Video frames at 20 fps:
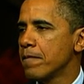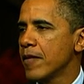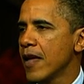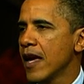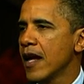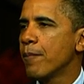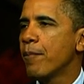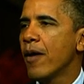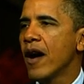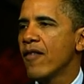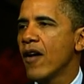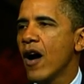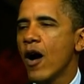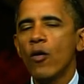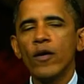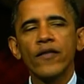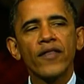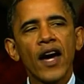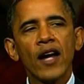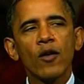And above all,
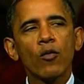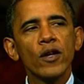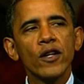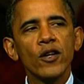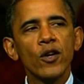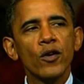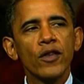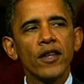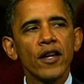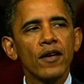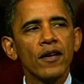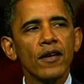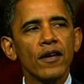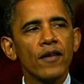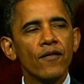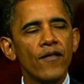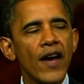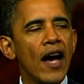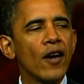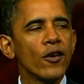we've got to renew the
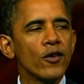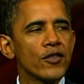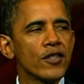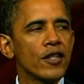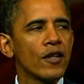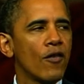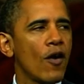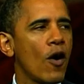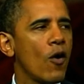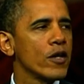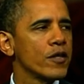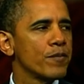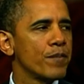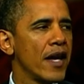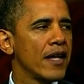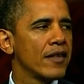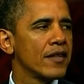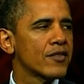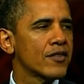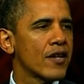values that have always
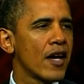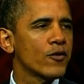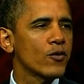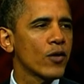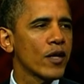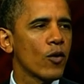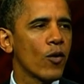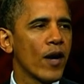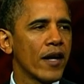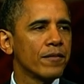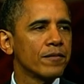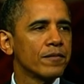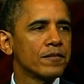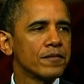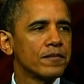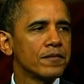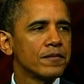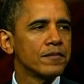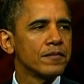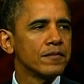made this country great.
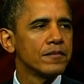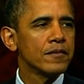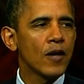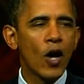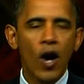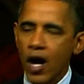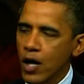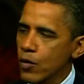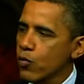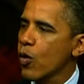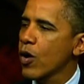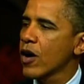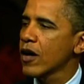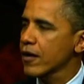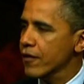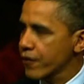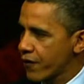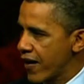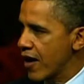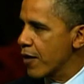Hard work,
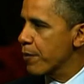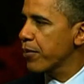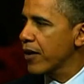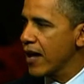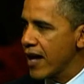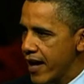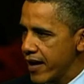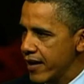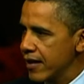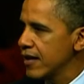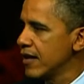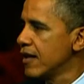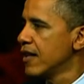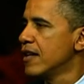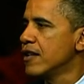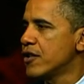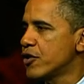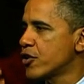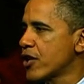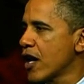fair play,
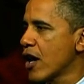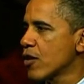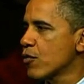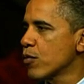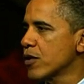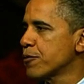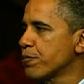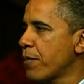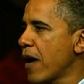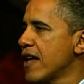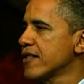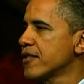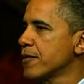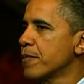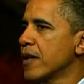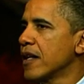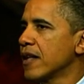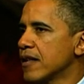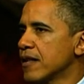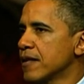shared
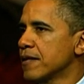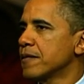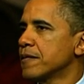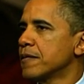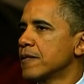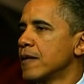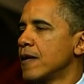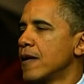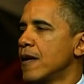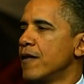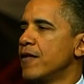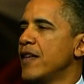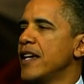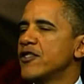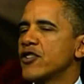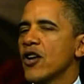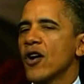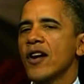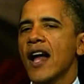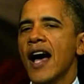responsibility.
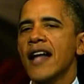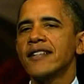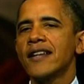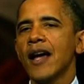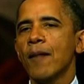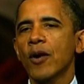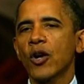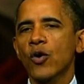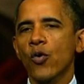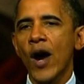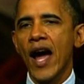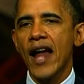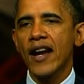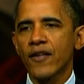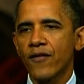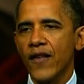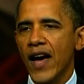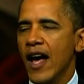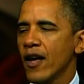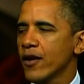These are not Democratic
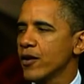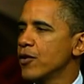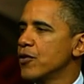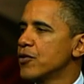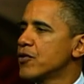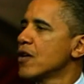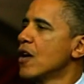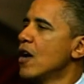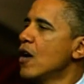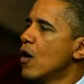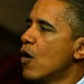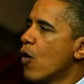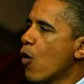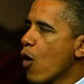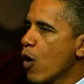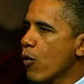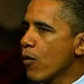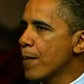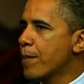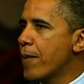values
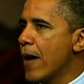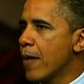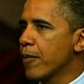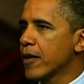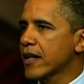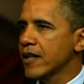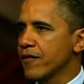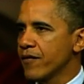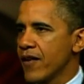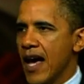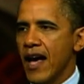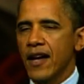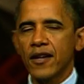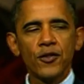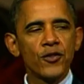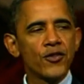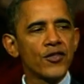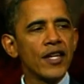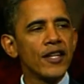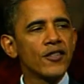or Republican
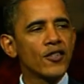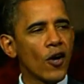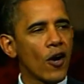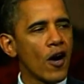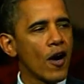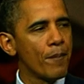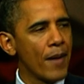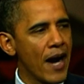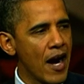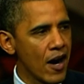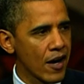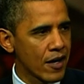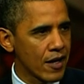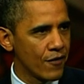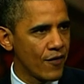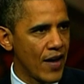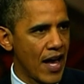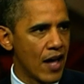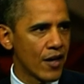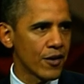values. These are American
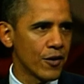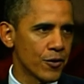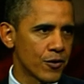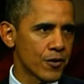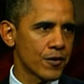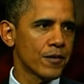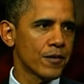values.